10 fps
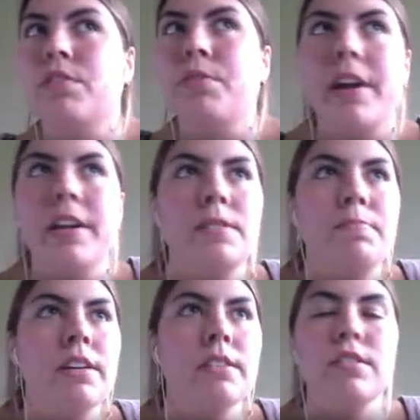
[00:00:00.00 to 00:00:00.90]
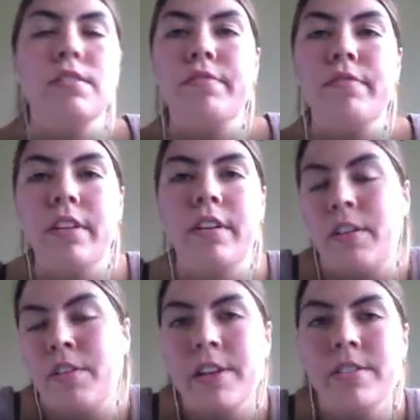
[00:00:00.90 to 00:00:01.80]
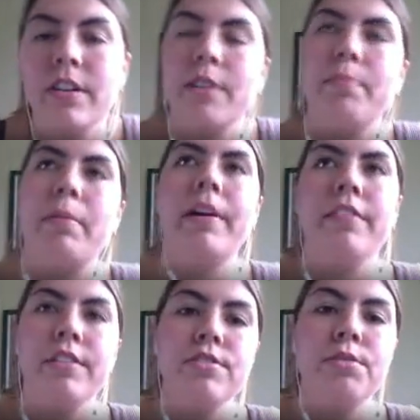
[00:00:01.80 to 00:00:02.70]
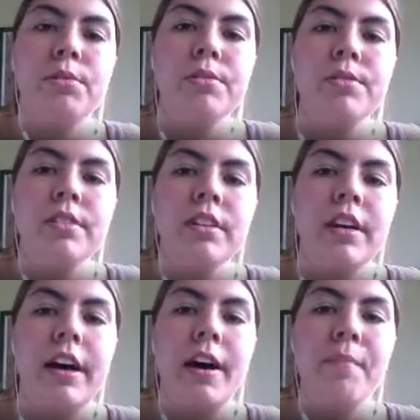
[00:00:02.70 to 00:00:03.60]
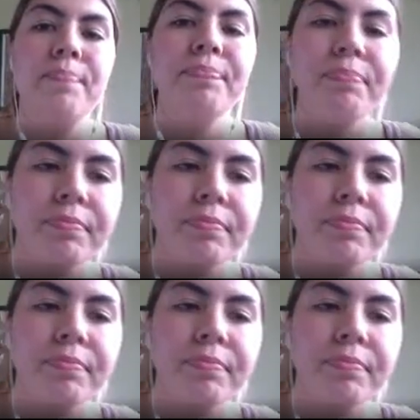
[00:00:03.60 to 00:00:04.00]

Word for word: grades? Because in, grades are a part of our schools. Um,